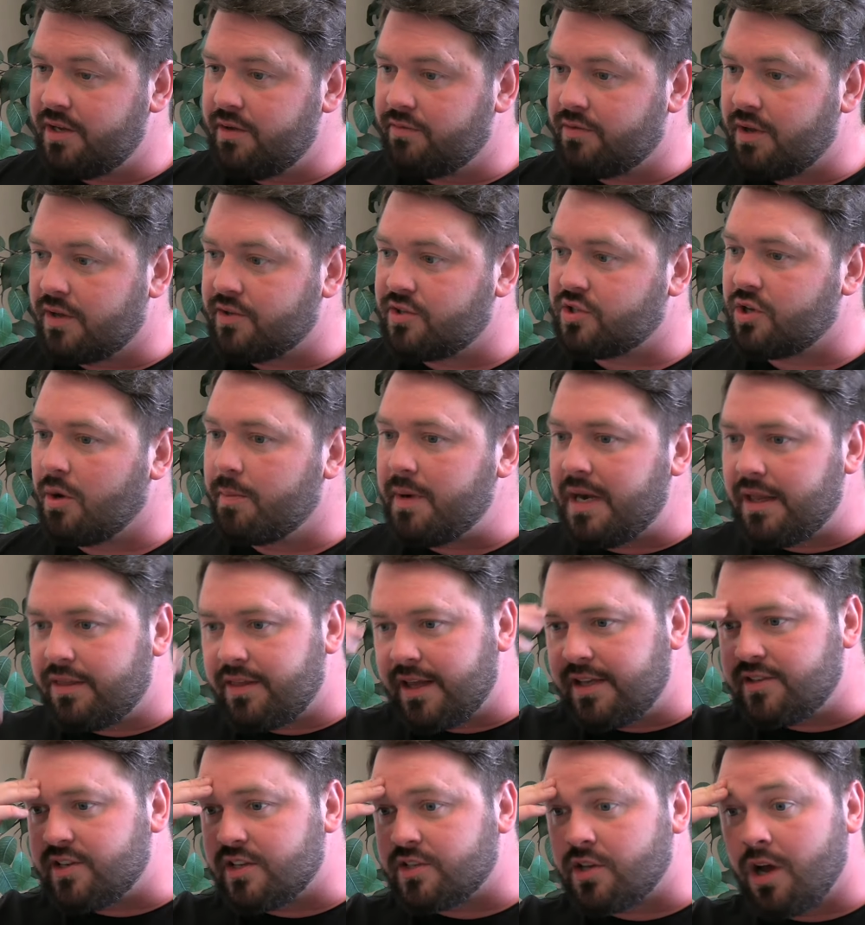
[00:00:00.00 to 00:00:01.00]
You've done so many
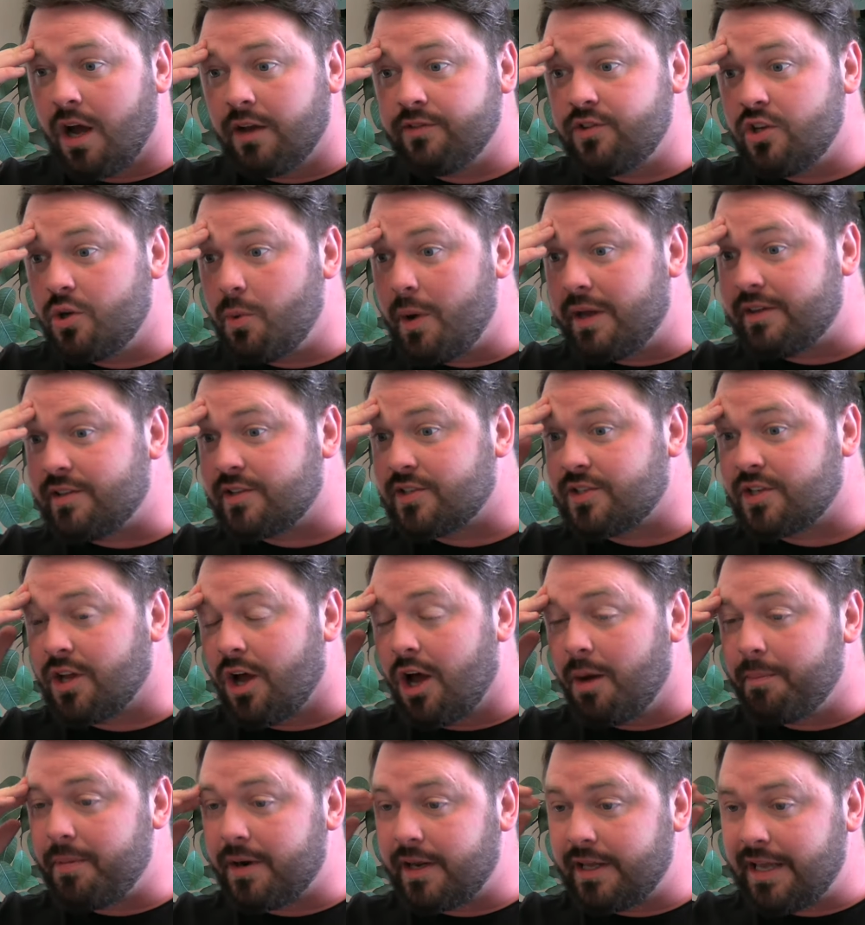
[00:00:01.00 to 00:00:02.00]
things; it's hard to know where to
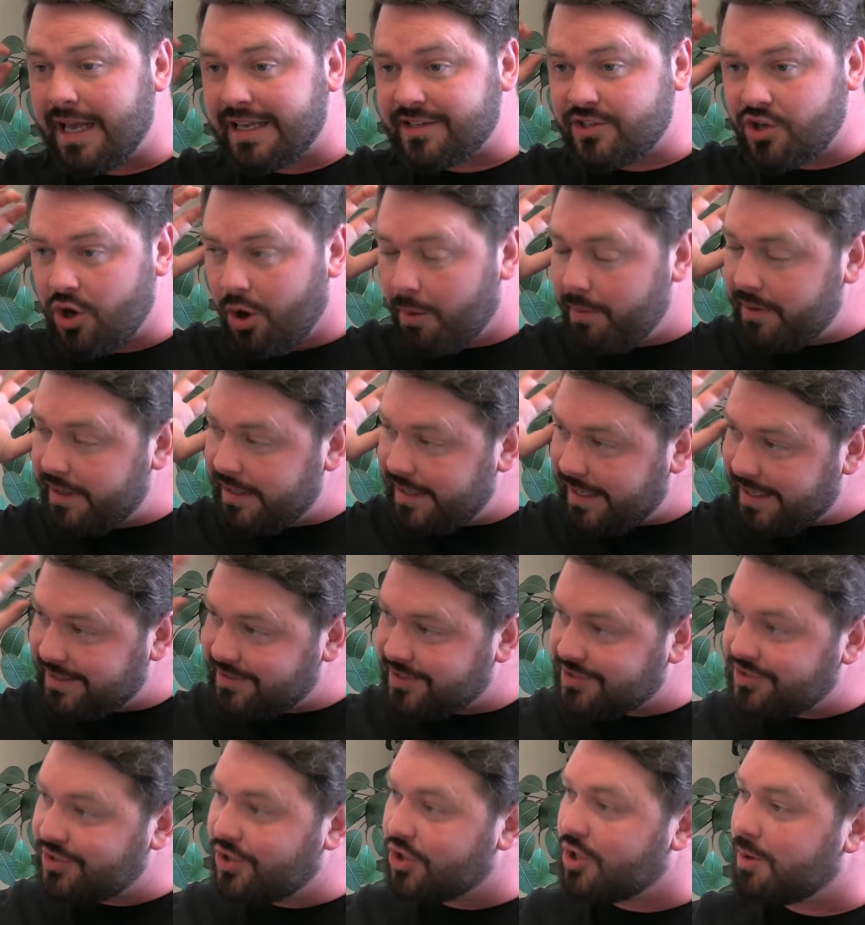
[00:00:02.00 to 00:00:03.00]
start. But I guess comedy
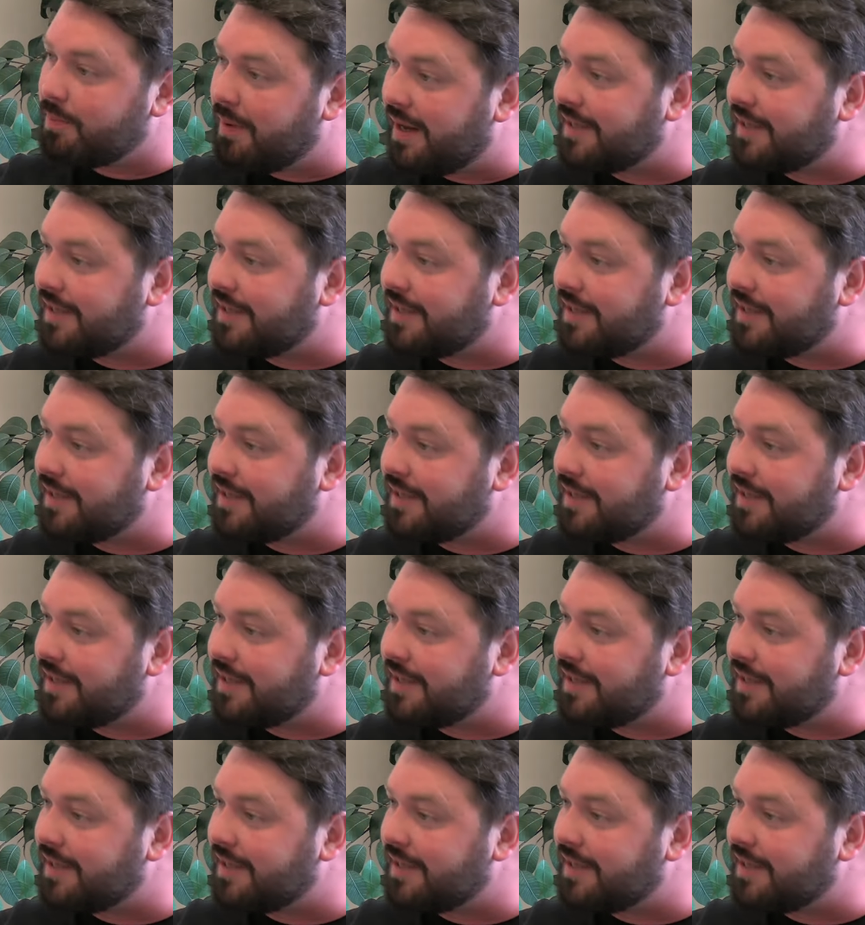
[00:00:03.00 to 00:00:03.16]
is as good a